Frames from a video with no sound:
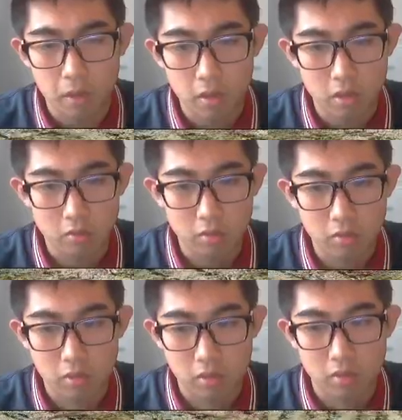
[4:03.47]

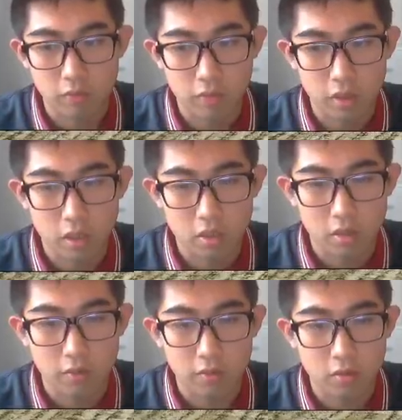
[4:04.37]
sometimes I just forget
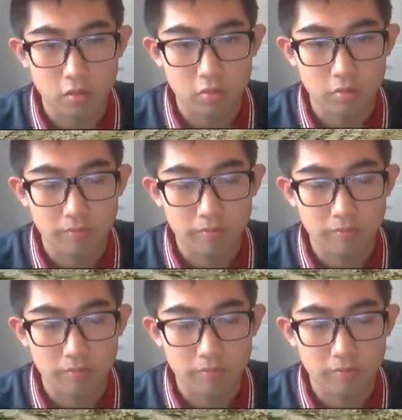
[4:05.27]
stuff. So